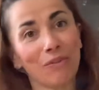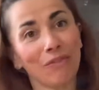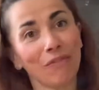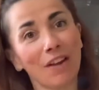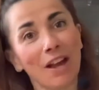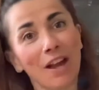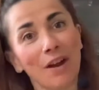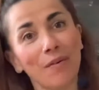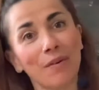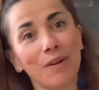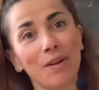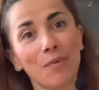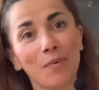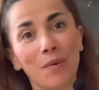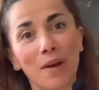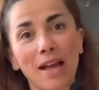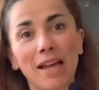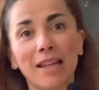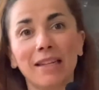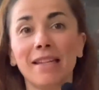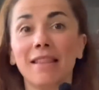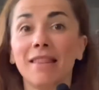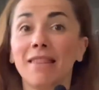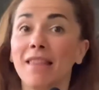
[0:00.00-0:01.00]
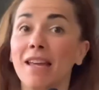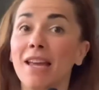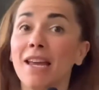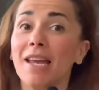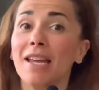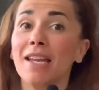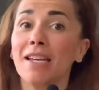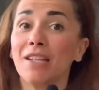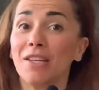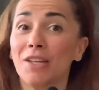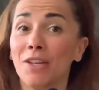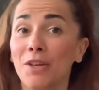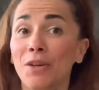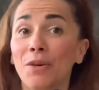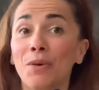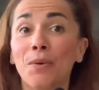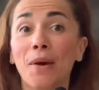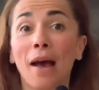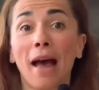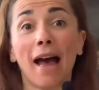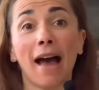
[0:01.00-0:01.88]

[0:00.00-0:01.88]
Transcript: very well and thank you.